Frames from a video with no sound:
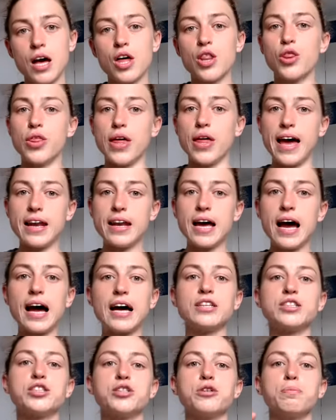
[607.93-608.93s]
Then
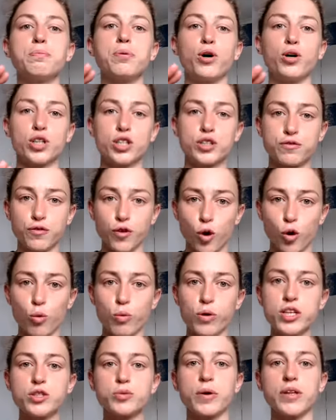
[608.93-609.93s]
as you push
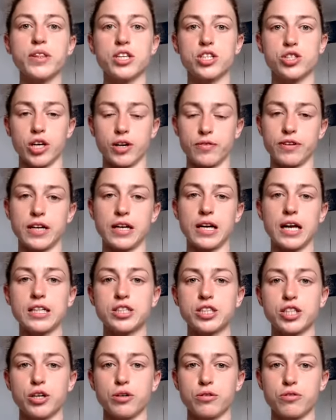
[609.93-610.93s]
forwards when the traffic
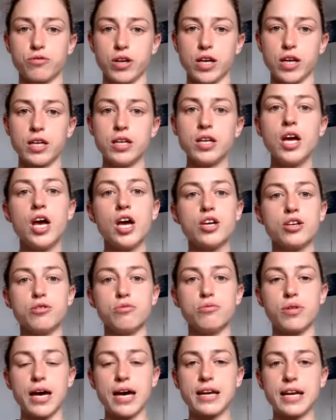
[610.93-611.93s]
lights go green,
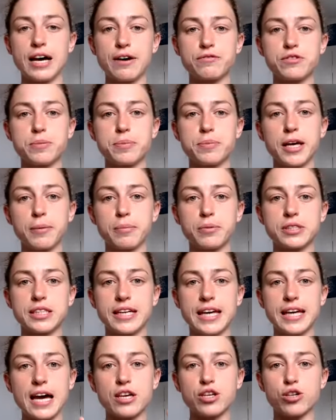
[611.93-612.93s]
you then have to be able to
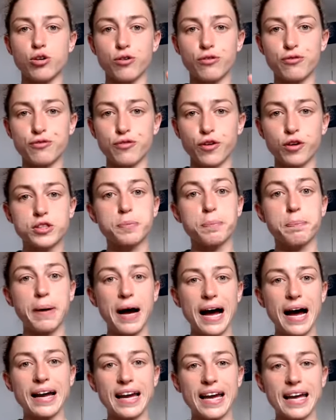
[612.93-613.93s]
get your foot
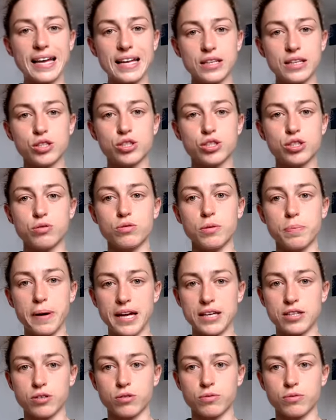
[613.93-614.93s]
back into the
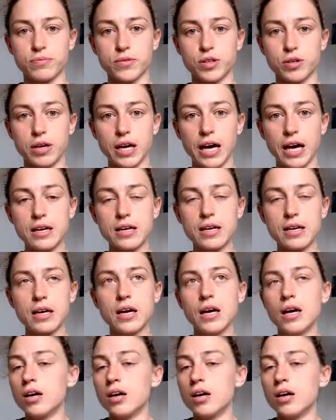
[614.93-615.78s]
pedal, okay?